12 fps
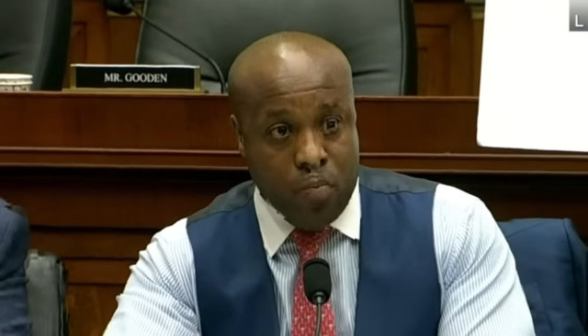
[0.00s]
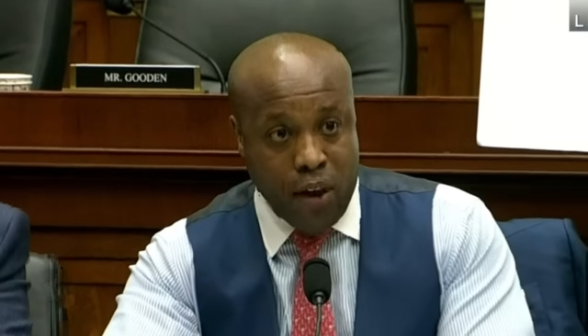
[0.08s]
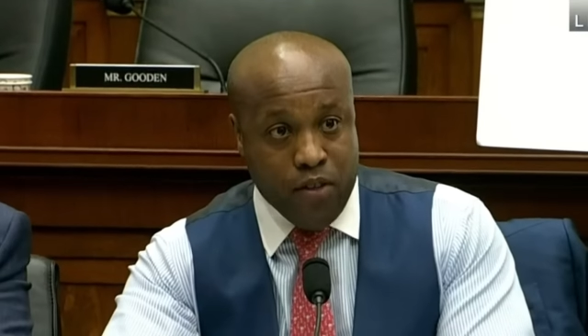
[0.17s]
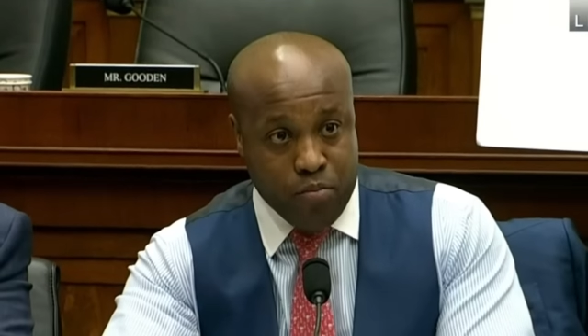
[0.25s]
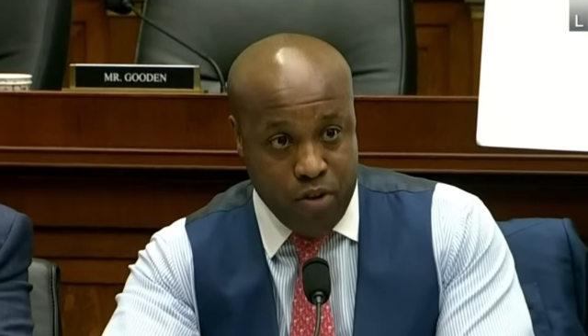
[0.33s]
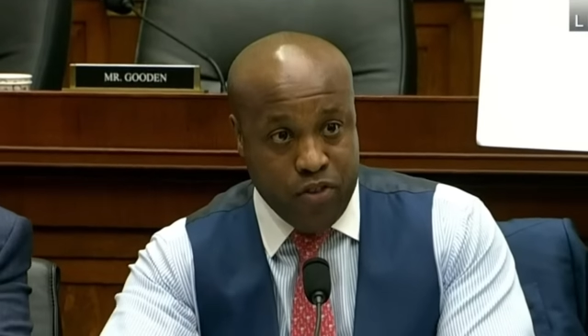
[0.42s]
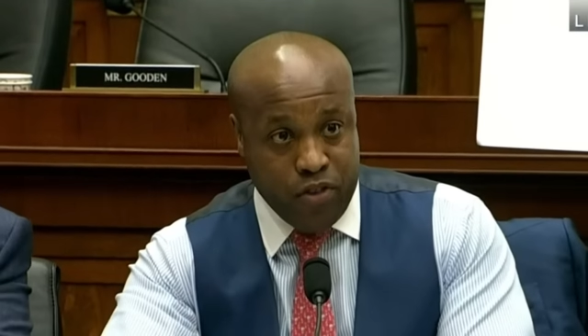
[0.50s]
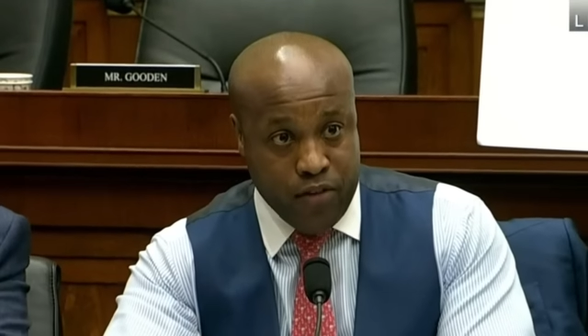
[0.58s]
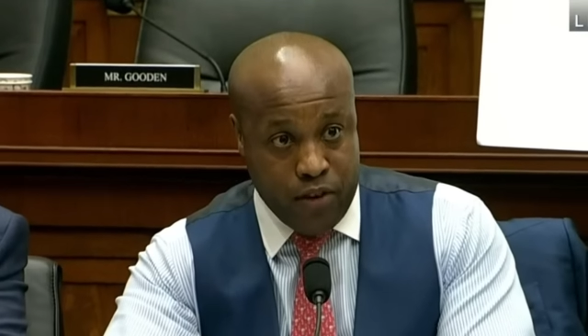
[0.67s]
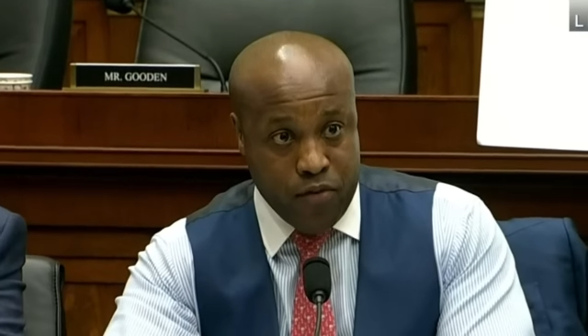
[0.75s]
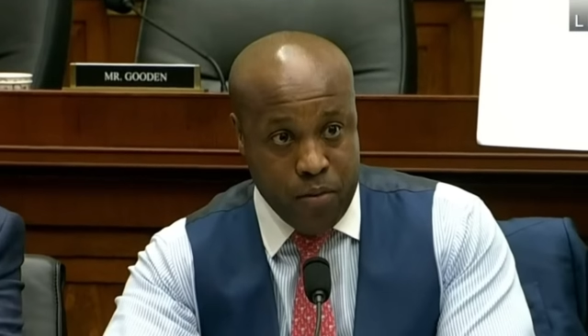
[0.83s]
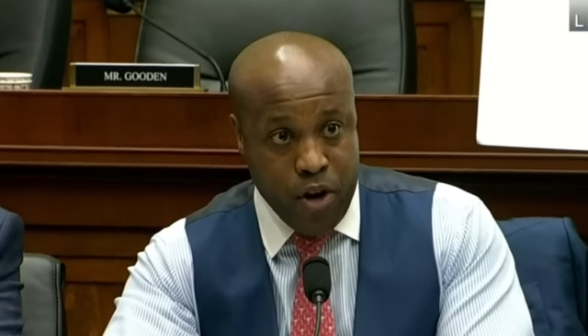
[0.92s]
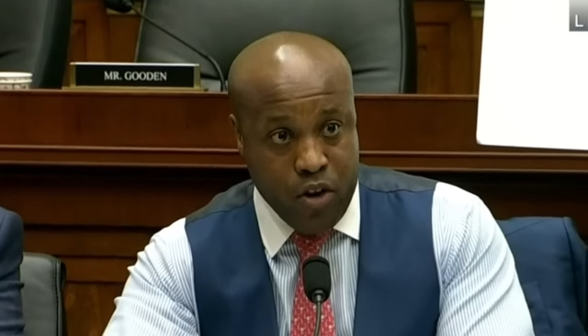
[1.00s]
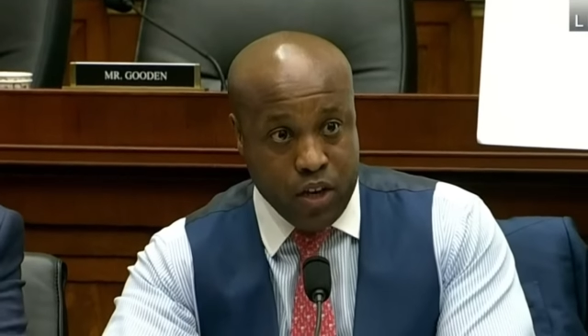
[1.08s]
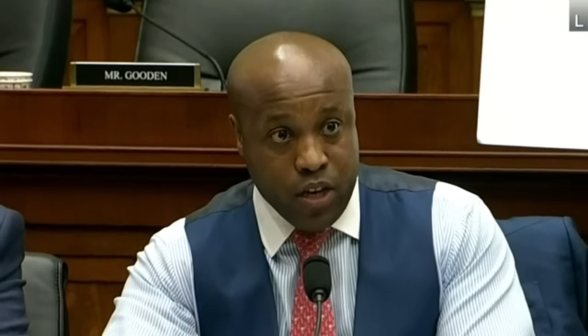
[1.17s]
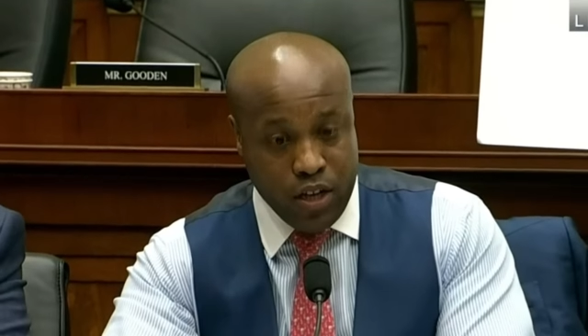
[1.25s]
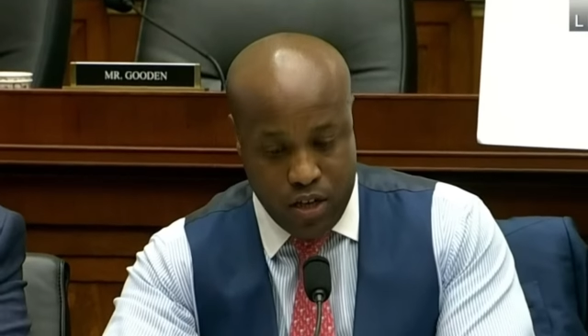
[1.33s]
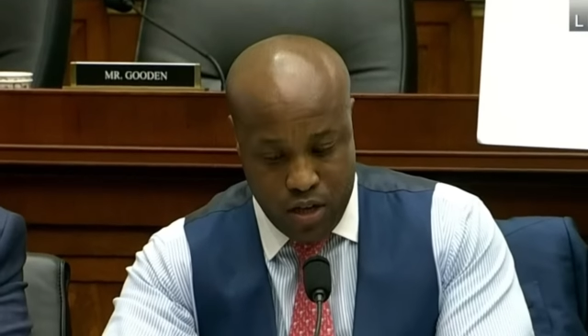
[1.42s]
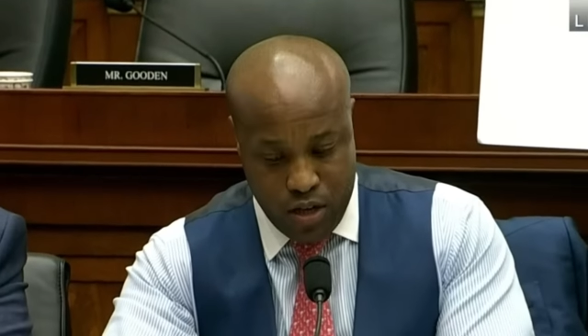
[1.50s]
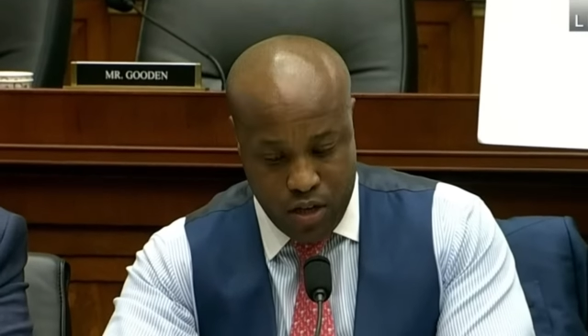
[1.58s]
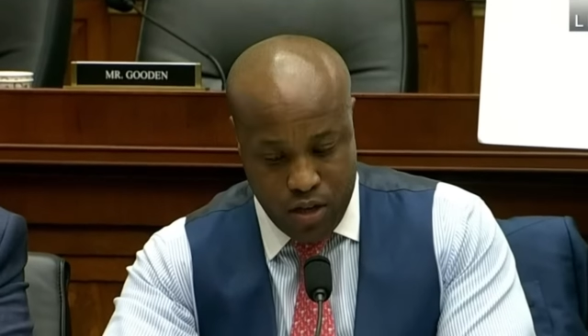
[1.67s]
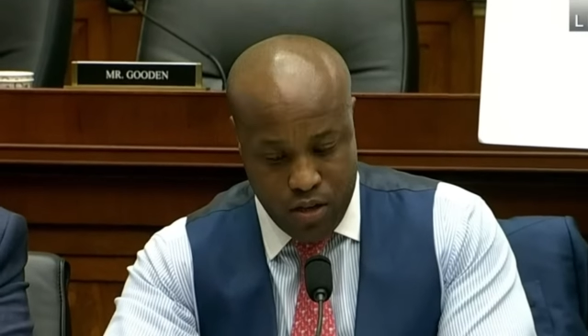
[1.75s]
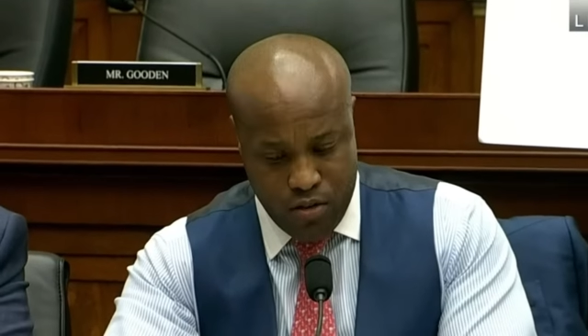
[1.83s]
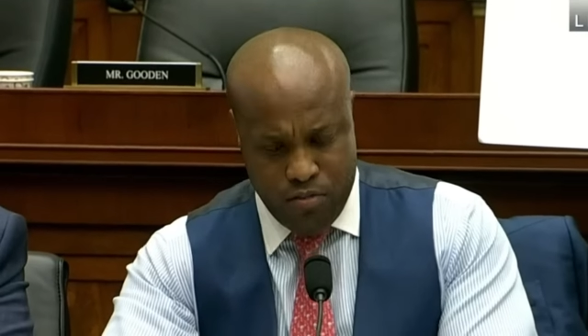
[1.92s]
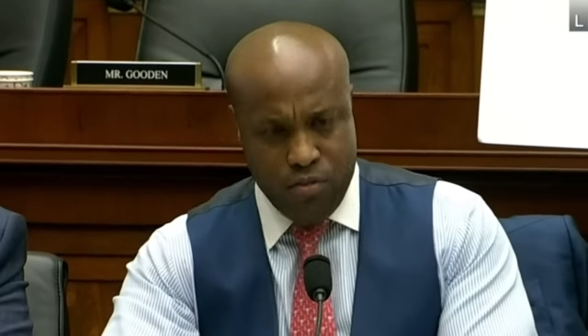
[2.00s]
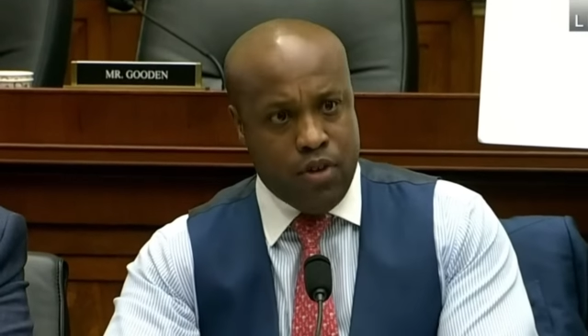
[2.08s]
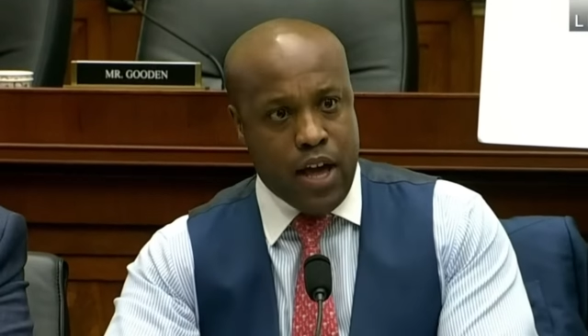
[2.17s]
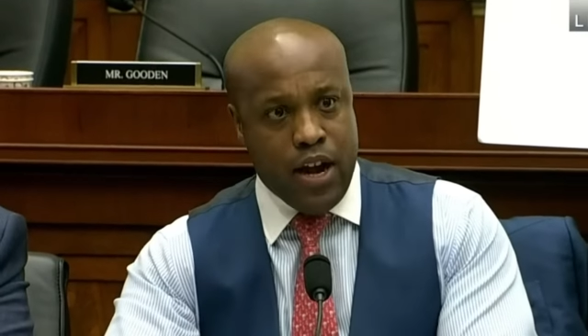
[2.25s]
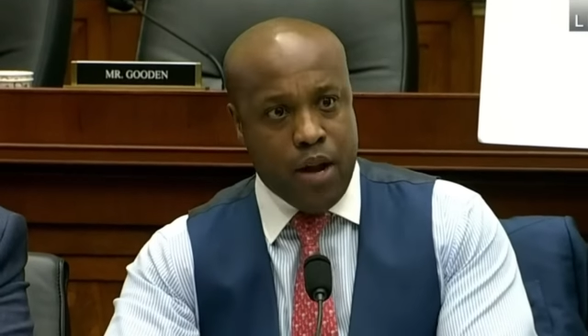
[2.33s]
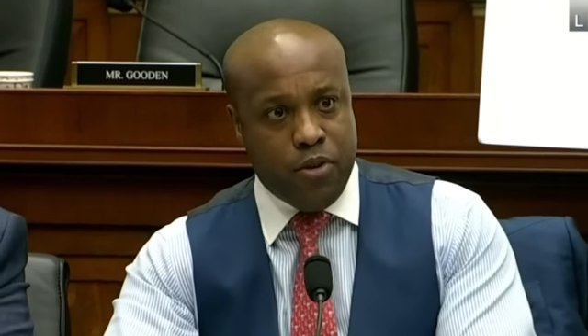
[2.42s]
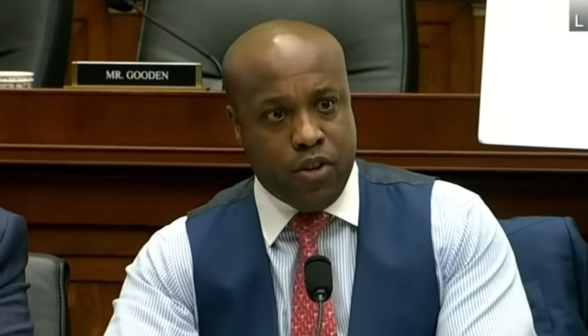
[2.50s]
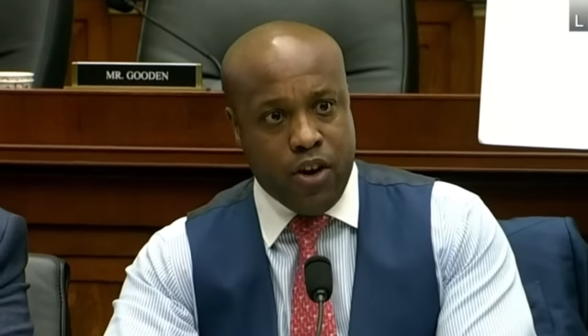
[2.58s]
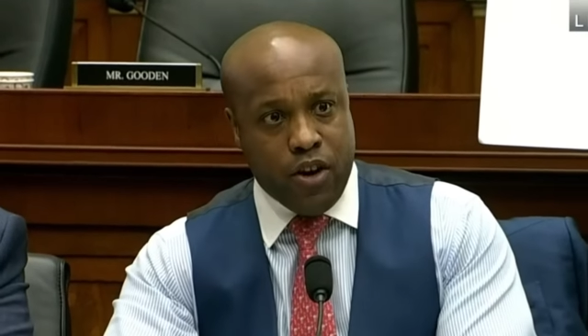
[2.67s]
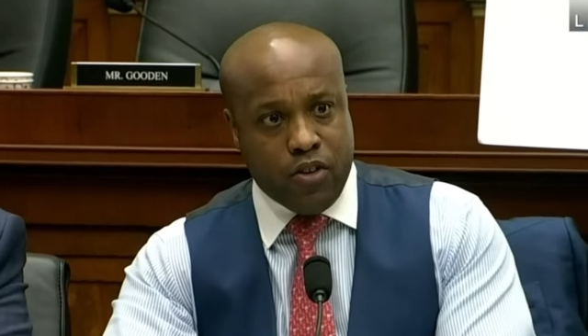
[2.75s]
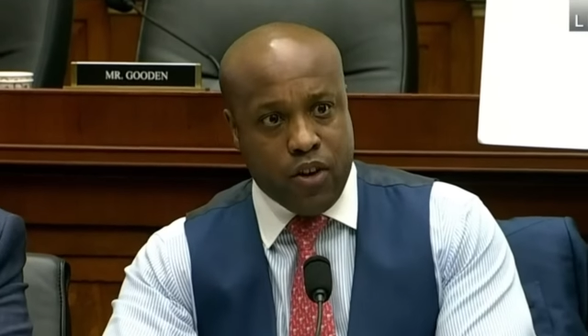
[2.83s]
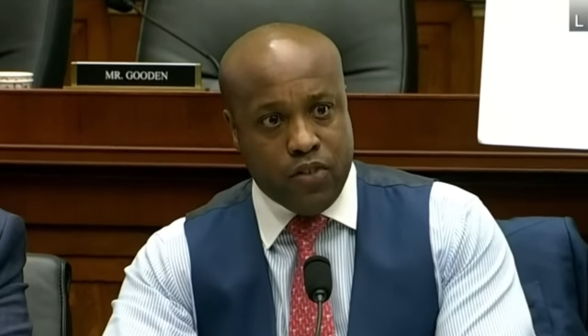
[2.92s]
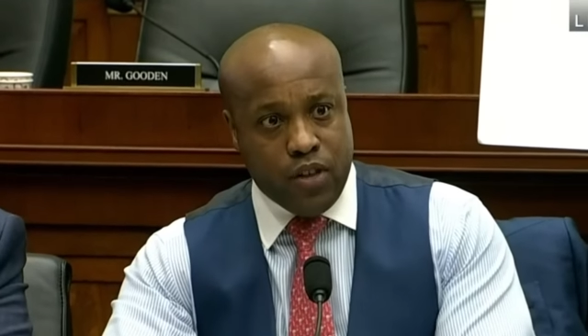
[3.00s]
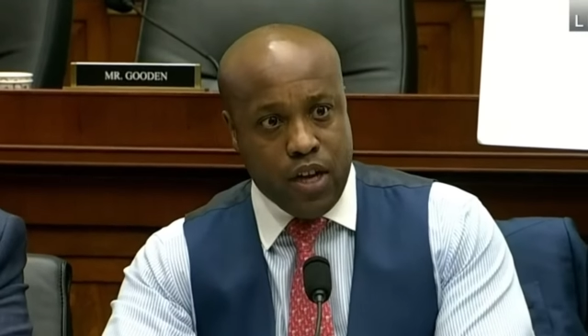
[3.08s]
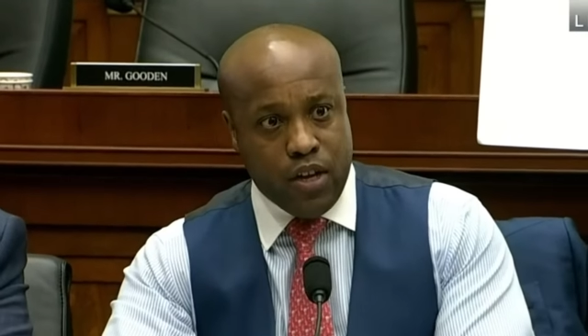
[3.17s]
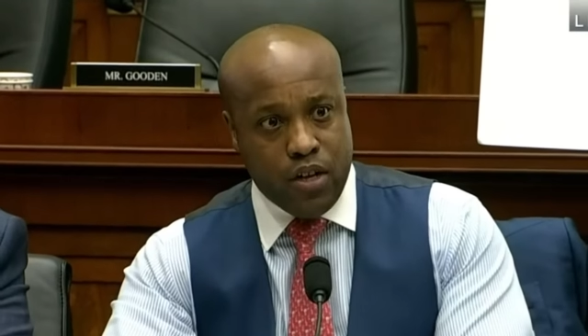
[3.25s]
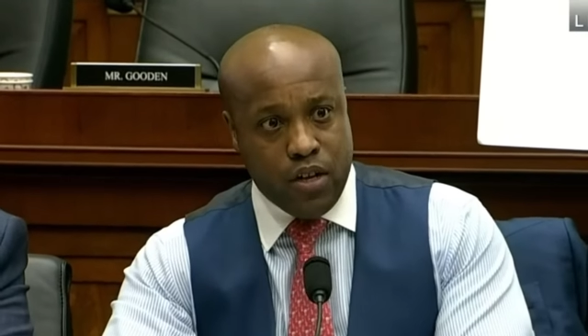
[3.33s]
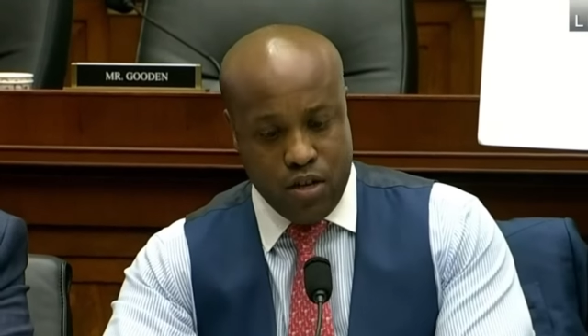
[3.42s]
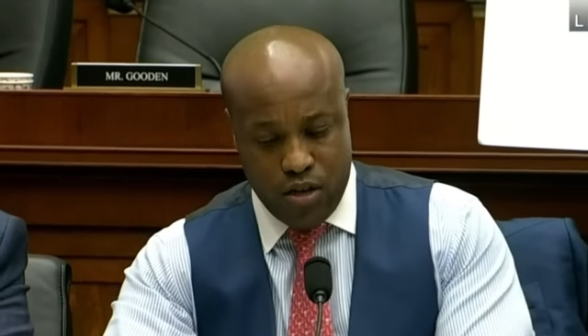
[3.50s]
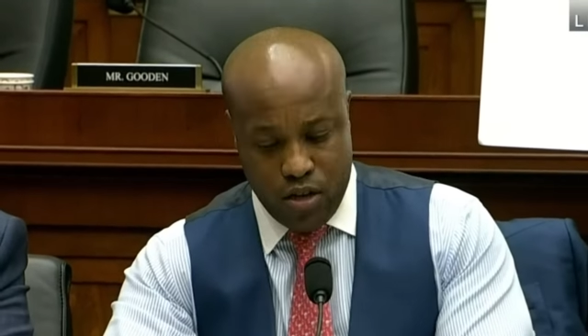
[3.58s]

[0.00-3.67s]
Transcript: the President of the United States of America. How did I mischaracterize that?